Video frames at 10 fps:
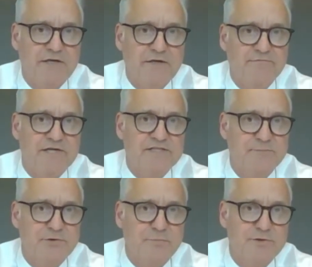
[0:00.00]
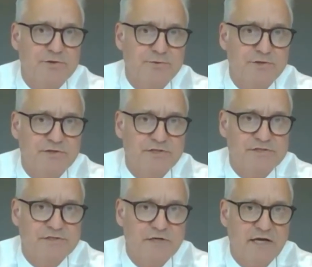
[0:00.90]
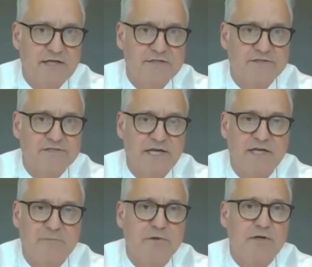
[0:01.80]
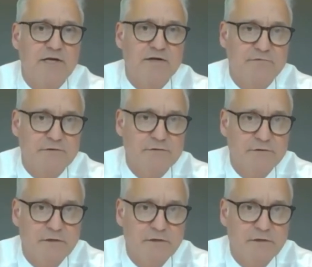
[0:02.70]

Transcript: investment opportunities at a scalable level